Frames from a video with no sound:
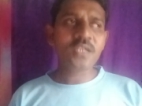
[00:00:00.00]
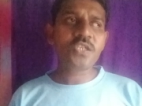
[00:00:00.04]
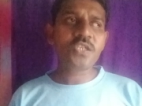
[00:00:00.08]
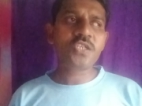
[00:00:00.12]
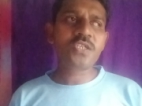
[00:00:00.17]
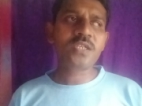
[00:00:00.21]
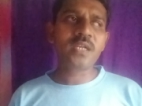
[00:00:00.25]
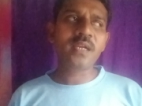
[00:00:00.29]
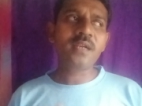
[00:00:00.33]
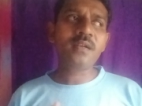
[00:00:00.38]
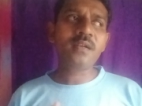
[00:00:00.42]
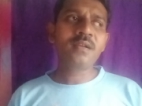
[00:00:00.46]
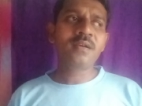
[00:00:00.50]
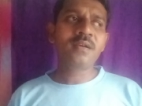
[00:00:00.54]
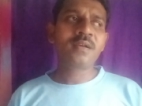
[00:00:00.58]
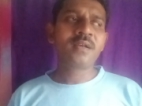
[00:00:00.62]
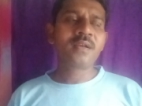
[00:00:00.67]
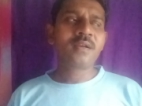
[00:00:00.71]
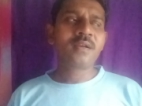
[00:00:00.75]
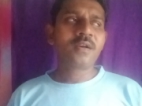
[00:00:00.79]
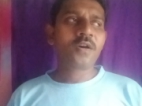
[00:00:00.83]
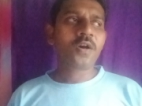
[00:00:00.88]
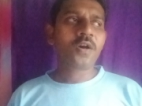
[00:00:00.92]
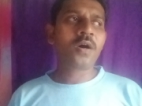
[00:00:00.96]
state
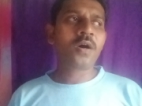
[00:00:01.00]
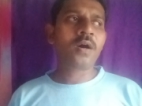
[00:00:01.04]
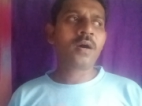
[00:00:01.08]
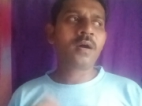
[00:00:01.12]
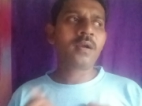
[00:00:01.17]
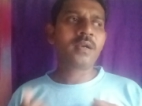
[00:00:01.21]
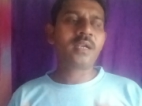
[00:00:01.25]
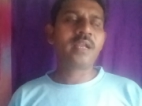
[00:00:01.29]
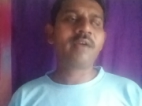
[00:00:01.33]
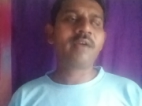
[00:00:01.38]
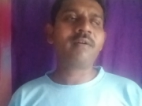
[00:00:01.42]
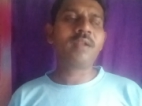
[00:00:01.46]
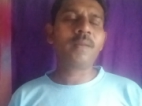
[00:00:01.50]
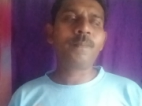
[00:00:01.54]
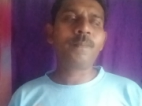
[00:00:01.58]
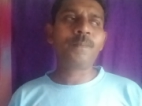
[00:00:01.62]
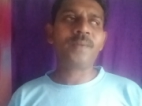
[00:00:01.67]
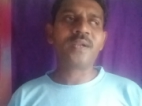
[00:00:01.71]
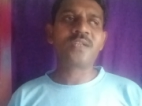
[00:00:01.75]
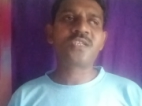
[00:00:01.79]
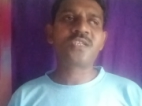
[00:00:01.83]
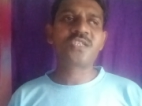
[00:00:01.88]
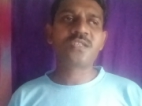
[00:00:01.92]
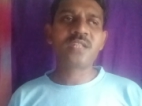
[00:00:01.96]

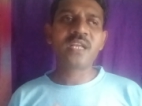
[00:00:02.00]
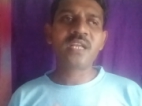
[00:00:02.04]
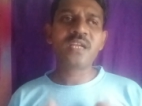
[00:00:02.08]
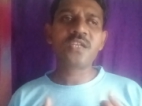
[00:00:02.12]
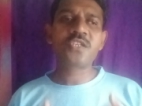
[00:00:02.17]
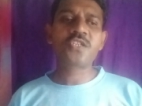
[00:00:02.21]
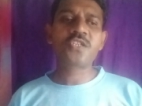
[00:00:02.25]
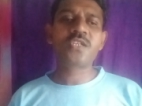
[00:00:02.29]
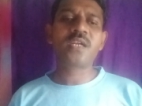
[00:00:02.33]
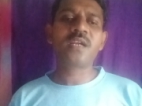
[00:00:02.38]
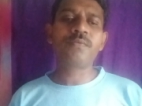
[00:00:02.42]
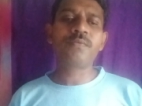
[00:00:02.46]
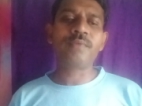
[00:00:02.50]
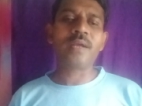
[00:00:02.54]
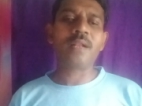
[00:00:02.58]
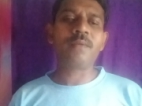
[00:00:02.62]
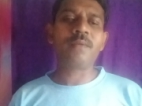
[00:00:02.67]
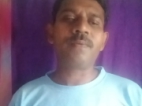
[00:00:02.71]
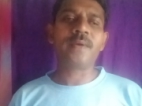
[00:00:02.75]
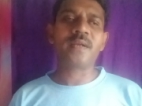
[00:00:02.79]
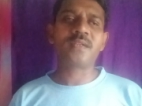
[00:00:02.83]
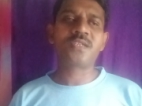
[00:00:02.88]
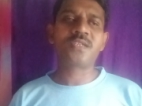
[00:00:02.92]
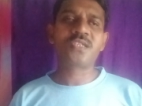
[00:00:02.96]
developments, their state
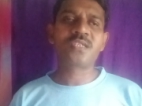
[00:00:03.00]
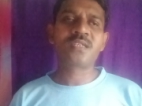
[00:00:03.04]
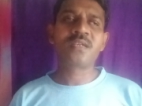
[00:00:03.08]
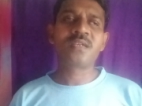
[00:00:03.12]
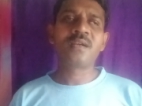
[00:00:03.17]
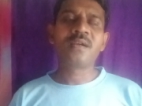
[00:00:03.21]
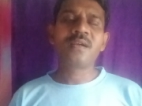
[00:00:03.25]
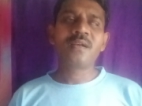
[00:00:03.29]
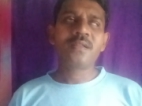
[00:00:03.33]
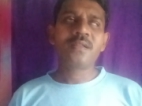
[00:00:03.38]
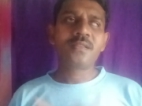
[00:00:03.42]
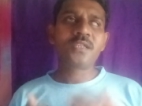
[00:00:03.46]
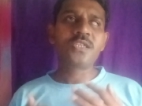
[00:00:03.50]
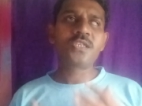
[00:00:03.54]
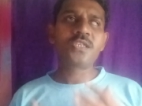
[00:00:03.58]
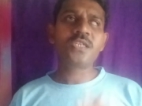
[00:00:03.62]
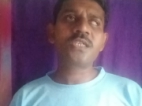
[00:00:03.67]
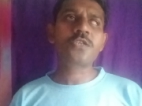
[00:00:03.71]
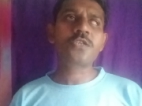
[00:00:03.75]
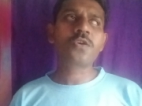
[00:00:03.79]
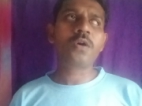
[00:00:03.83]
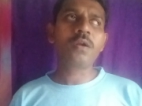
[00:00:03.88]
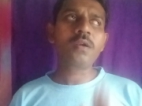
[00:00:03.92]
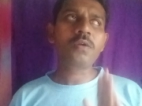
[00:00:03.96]
welfares. This
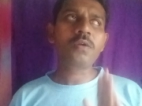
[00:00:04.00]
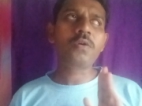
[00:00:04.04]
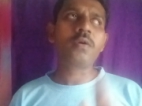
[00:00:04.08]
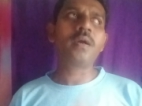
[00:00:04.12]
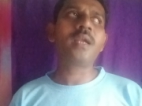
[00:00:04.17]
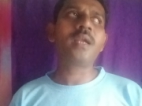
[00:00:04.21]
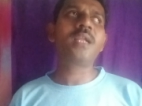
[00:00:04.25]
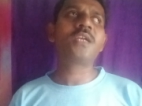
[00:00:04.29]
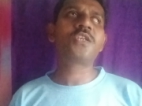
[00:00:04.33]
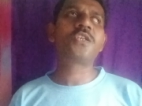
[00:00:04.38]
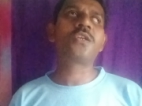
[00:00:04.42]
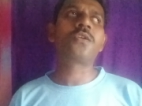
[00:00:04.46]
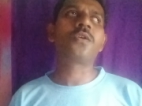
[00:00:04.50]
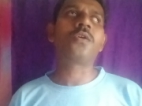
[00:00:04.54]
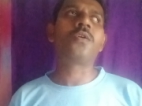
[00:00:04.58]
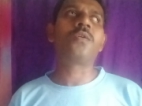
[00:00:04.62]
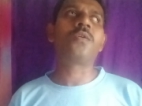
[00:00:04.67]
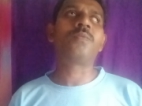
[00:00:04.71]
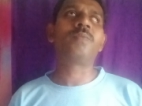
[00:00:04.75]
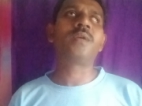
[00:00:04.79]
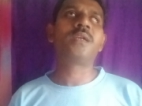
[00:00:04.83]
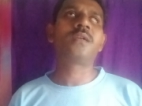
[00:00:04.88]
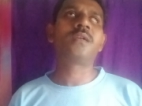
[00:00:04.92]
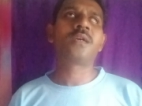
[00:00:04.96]
is called coalition
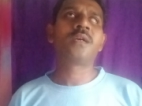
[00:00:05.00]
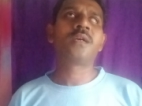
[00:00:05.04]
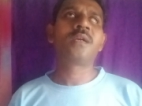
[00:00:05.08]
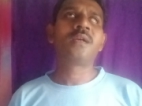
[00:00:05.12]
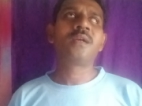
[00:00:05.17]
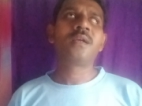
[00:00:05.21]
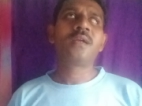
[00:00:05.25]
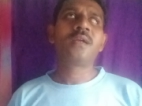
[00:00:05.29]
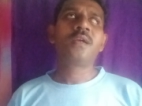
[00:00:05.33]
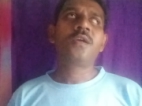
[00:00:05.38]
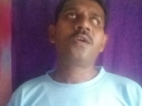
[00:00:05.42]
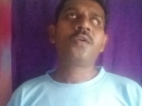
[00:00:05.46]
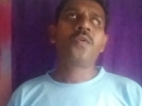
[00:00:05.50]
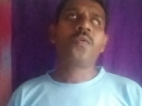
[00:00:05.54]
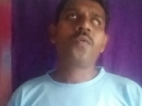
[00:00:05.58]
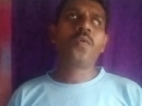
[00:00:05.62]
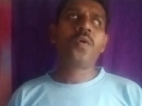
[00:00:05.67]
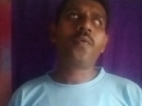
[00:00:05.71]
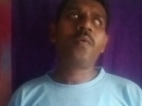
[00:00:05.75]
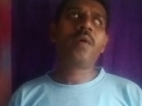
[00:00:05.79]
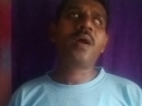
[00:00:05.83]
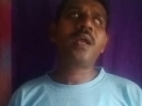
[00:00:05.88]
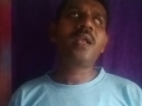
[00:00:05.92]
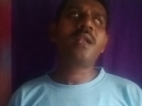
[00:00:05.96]
government.
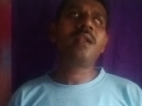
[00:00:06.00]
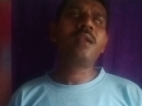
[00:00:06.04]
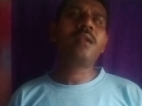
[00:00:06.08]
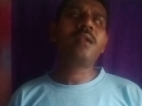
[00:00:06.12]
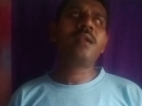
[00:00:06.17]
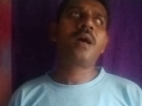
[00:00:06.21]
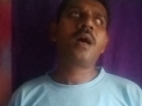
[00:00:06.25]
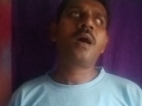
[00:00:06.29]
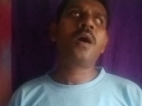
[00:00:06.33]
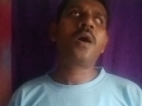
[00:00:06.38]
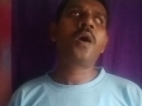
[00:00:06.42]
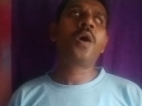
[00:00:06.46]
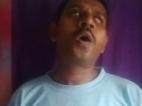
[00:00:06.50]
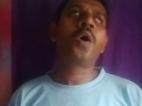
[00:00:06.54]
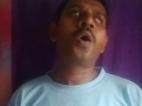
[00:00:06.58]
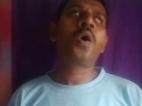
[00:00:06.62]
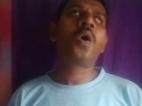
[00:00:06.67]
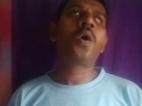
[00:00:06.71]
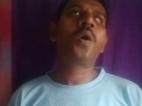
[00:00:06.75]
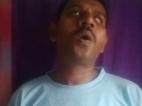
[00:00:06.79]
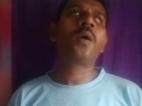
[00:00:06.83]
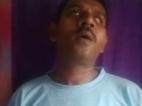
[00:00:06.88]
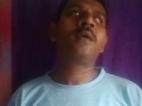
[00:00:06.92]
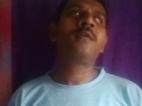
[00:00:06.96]

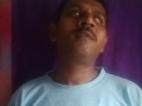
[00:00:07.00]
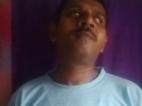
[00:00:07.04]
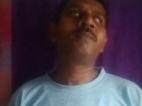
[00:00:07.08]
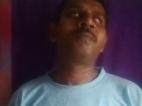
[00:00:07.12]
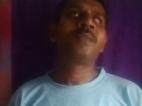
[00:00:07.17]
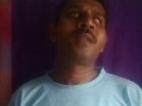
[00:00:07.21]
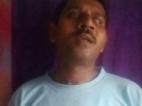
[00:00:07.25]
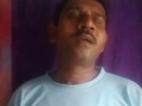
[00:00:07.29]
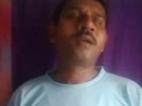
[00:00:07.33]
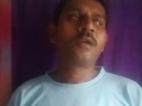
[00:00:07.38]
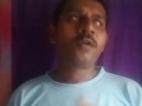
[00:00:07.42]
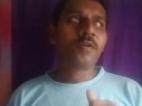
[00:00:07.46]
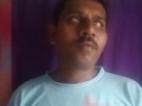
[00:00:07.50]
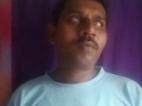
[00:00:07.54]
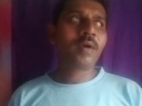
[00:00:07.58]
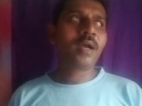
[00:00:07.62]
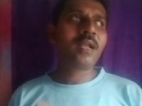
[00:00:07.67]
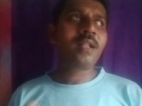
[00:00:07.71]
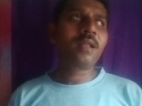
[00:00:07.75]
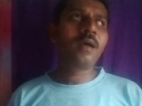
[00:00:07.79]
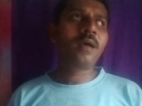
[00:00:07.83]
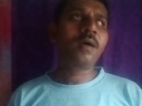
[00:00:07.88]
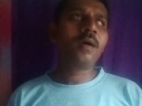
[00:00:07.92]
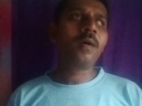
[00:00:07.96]
While
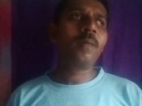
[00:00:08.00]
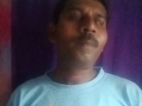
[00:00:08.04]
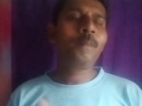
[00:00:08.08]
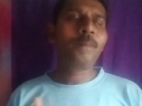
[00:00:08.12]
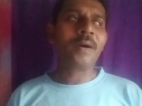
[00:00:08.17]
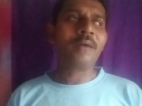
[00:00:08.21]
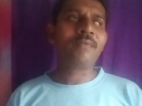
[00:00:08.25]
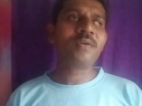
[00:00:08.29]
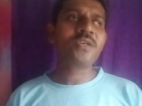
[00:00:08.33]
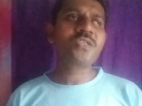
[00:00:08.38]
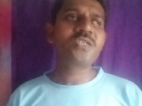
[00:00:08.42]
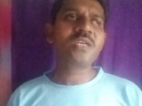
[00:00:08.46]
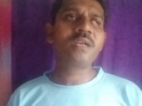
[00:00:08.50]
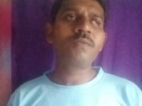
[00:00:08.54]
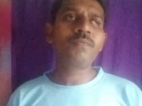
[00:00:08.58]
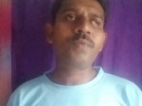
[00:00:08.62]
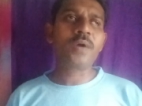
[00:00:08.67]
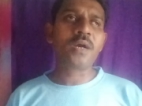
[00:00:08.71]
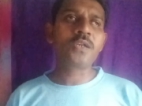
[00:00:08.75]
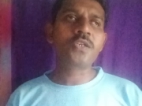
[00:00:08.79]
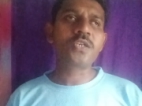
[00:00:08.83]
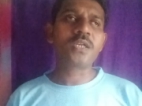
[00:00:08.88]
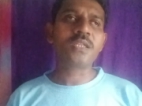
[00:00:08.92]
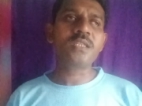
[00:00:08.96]
while the powers and
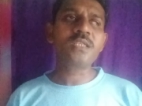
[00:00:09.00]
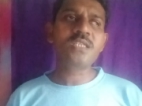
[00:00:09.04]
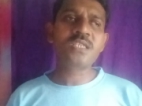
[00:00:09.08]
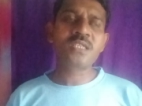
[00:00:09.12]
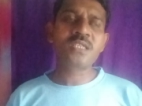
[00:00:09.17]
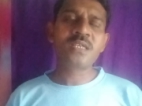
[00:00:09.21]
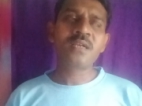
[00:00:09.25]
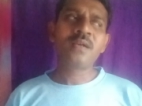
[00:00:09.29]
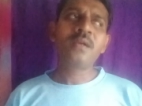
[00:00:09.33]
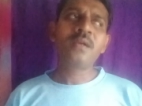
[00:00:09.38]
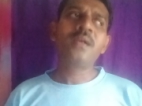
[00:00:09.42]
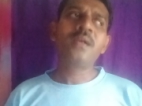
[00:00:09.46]
functions